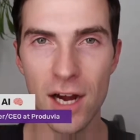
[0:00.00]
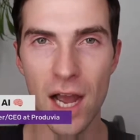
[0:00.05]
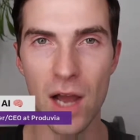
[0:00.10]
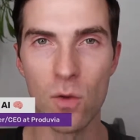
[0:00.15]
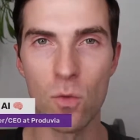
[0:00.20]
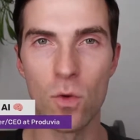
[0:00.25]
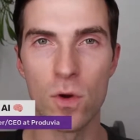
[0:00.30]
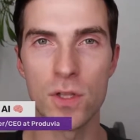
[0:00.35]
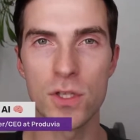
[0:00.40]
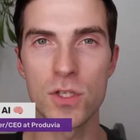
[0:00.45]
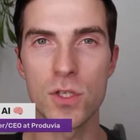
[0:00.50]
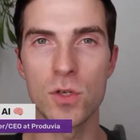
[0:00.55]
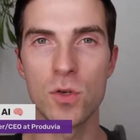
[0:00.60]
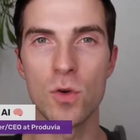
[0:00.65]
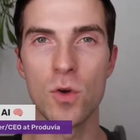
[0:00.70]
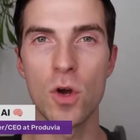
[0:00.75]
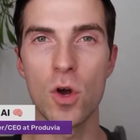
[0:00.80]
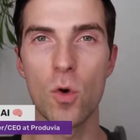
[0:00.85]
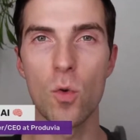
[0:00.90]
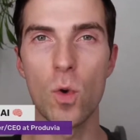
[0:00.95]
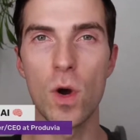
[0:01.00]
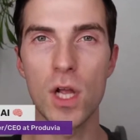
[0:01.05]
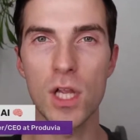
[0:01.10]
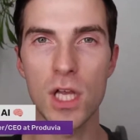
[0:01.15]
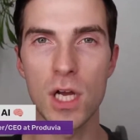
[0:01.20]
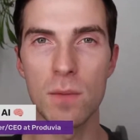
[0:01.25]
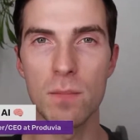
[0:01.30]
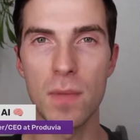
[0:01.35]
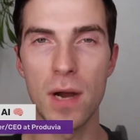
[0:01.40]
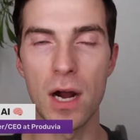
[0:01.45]
I want to
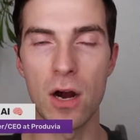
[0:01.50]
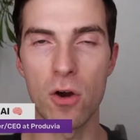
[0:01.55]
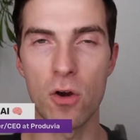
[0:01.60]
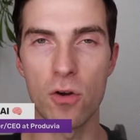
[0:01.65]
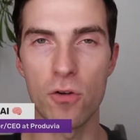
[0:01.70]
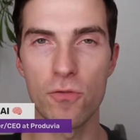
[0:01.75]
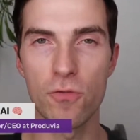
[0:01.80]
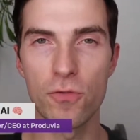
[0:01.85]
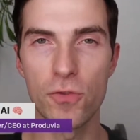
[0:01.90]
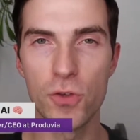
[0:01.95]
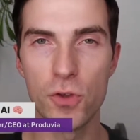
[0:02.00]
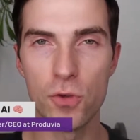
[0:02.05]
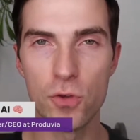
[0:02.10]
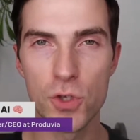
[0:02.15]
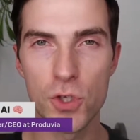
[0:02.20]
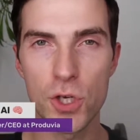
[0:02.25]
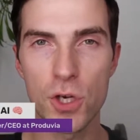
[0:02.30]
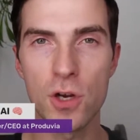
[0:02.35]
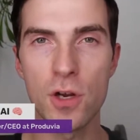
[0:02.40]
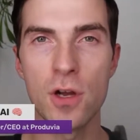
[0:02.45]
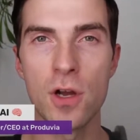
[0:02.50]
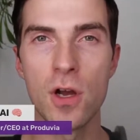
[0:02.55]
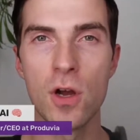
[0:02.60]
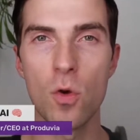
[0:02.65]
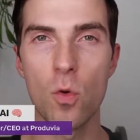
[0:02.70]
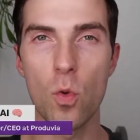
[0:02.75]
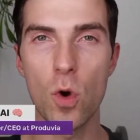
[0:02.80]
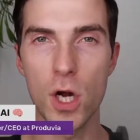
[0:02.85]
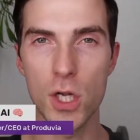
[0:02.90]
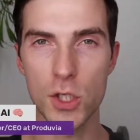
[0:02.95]
welcome our future
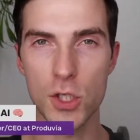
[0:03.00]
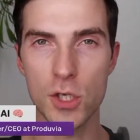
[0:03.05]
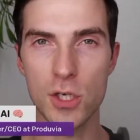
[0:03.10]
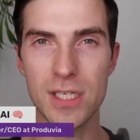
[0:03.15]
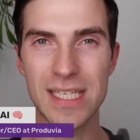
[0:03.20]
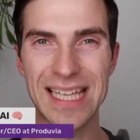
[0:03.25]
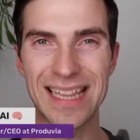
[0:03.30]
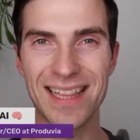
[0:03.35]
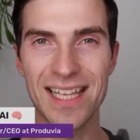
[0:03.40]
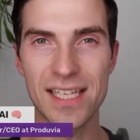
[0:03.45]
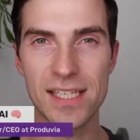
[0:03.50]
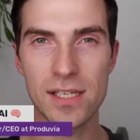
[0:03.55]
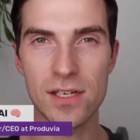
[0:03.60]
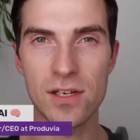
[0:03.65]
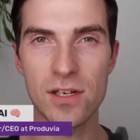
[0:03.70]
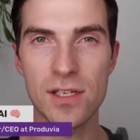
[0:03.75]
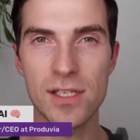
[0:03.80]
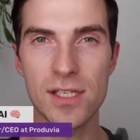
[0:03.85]
watchers and listeners